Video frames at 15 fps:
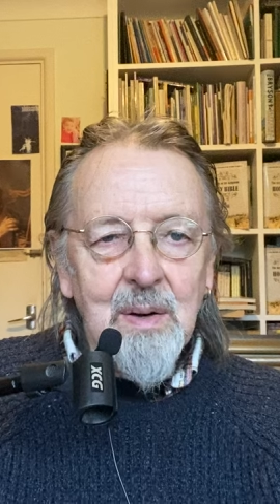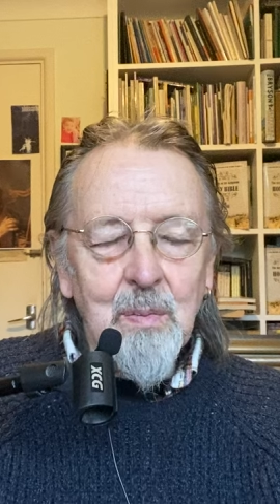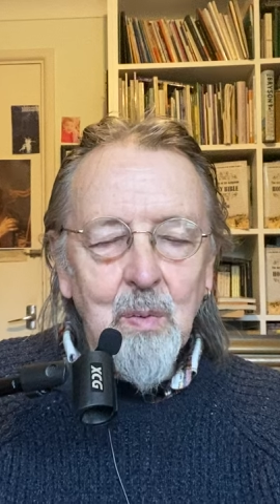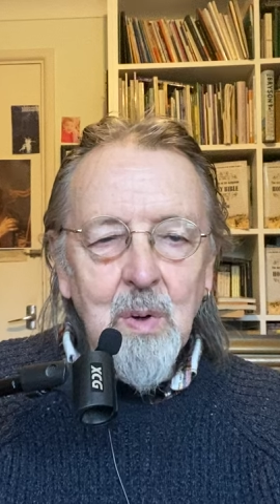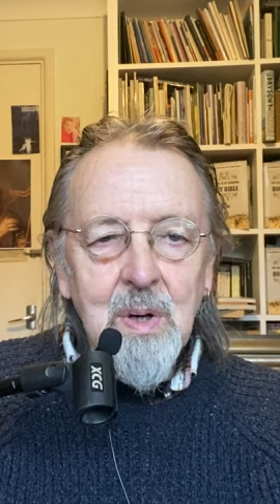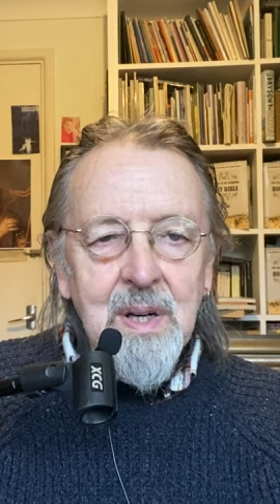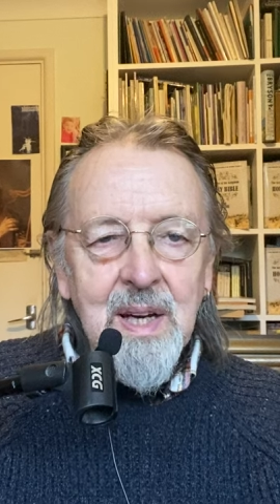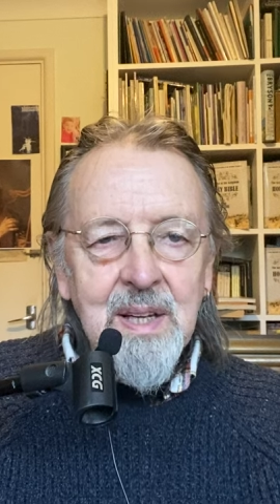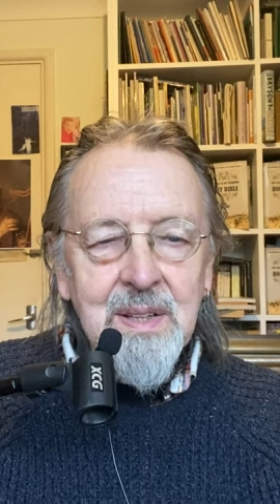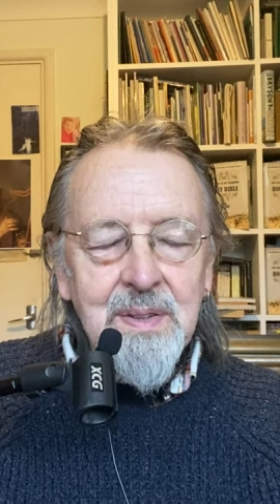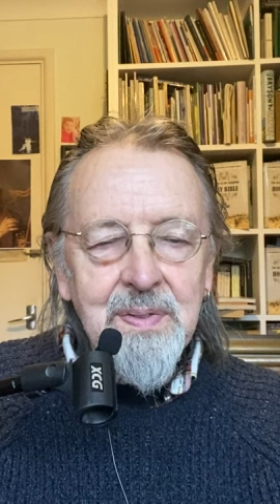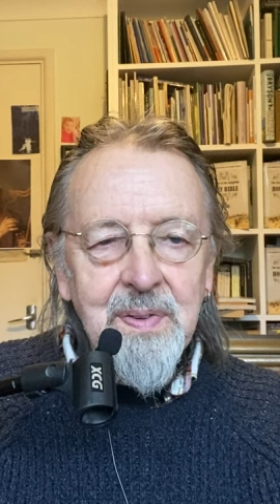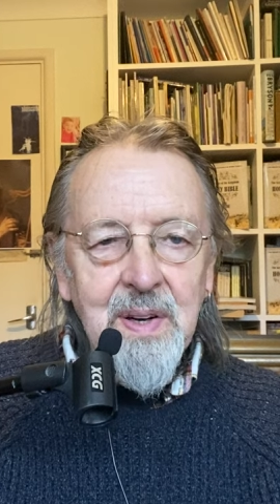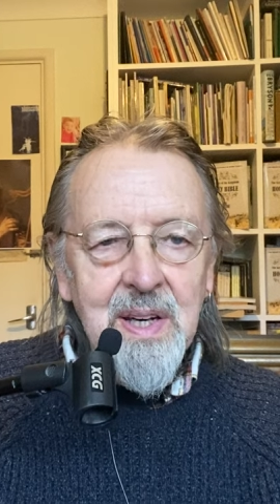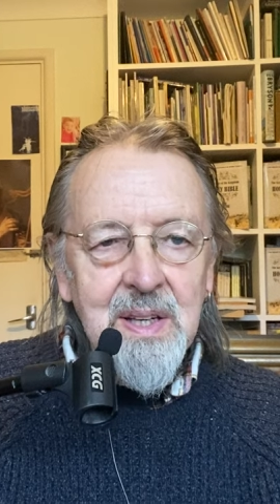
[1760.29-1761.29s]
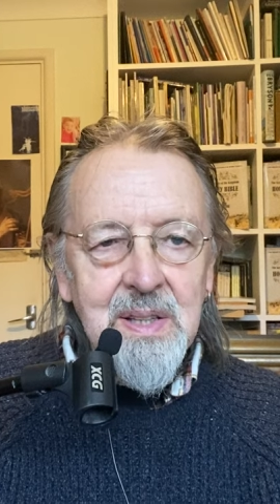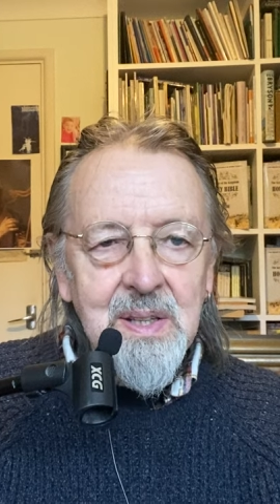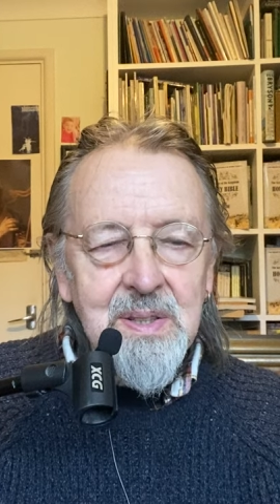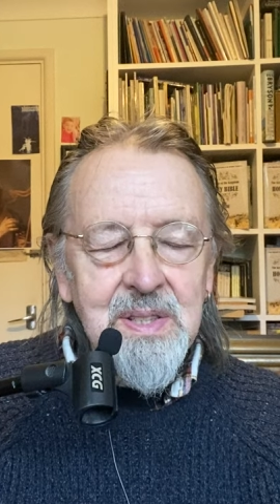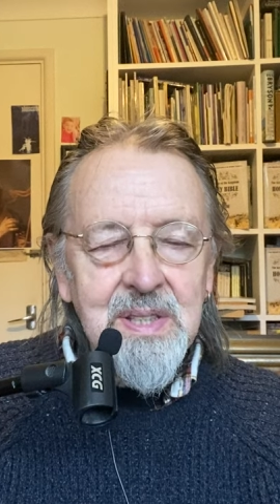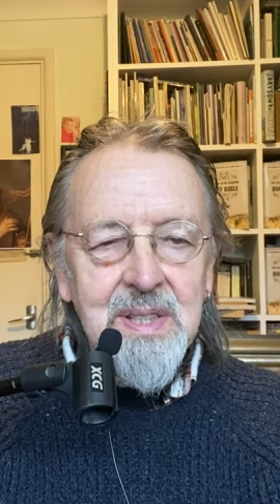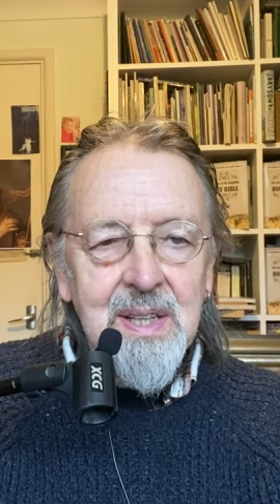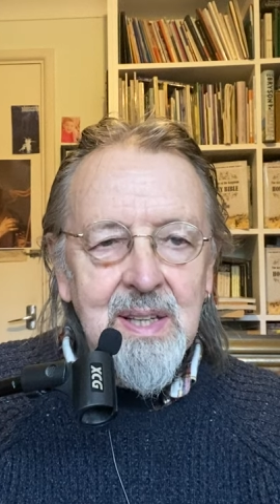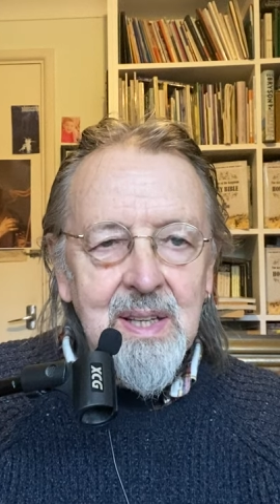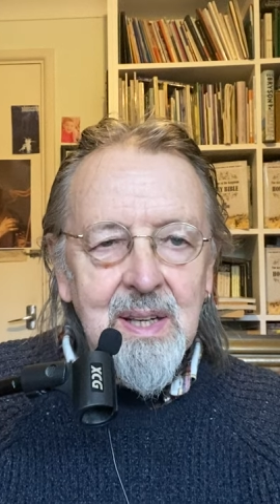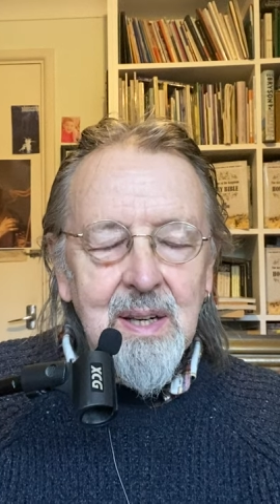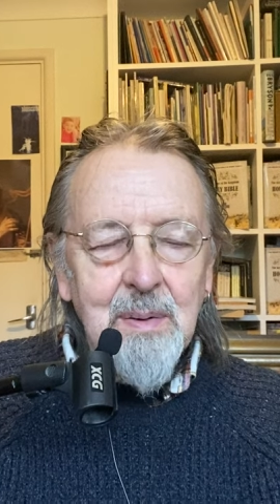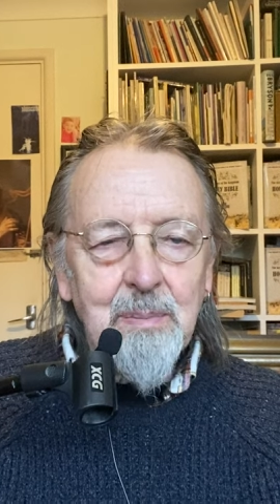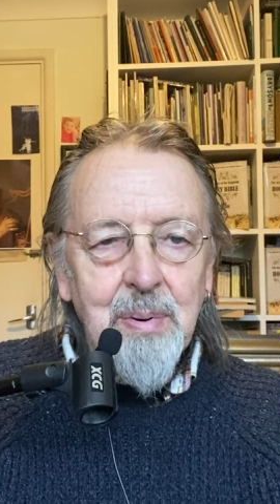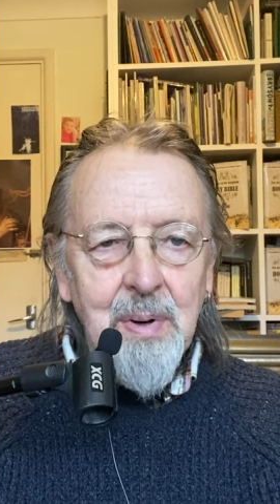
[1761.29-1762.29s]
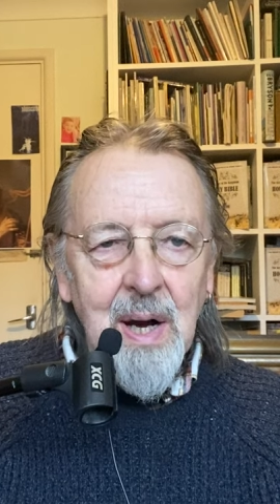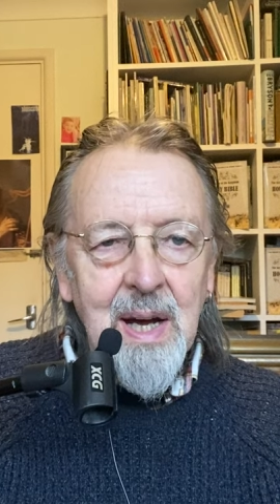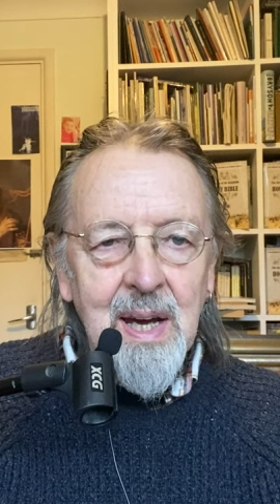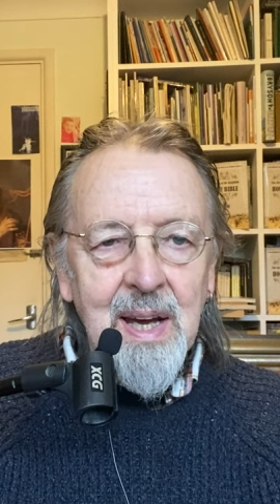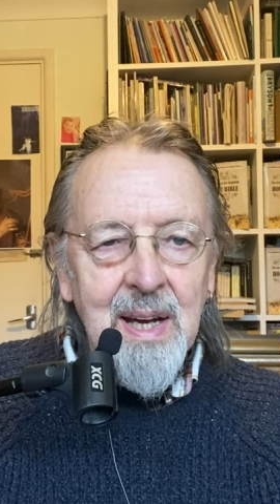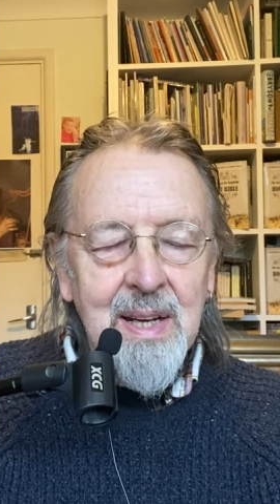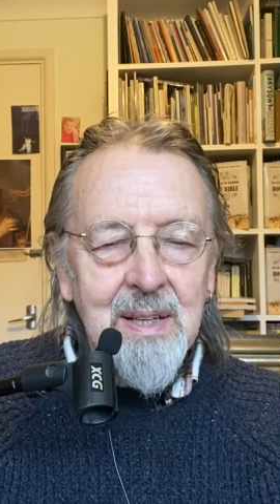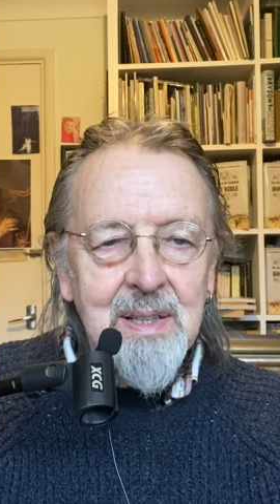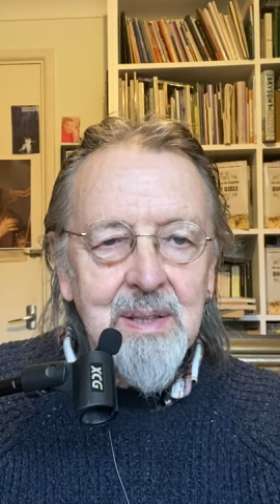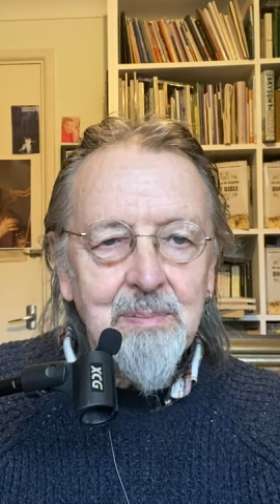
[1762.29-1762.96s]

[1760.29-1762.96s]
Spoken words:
walking the fields, praying.